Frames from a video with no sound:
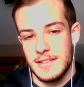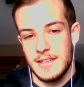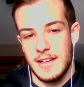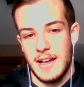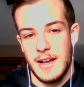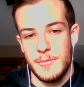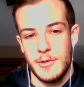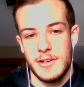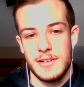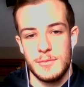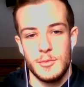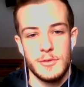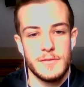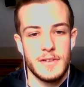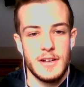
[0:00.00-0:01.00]
I'm ready to
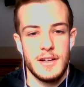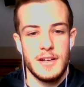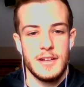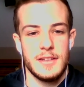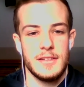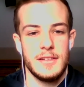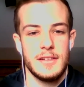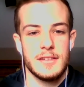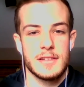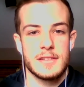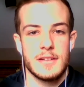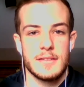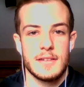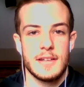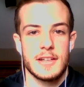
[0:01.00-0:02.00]
move on,
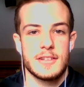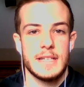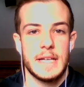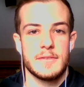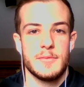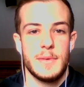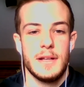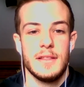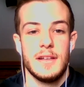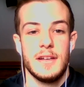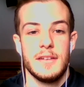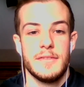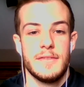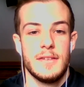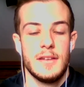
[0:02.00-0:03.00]
start the next chapter of my
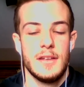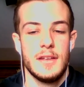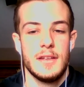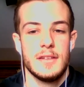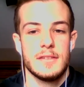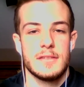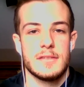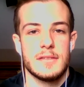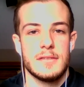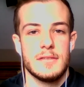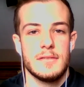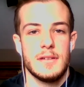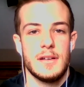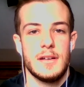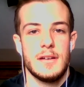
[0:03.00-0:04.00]
life.
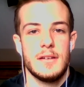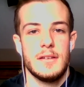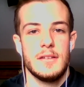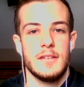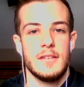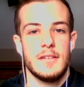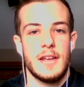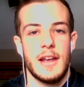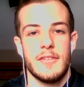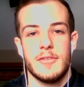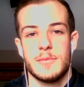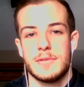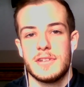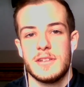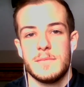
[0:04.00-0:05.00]
So,
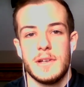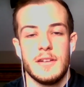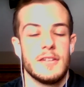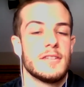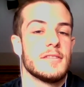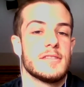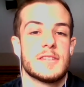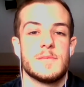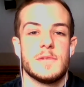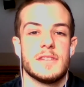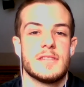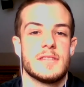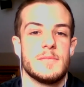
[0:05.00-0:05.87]
everybody, Merry Christmas.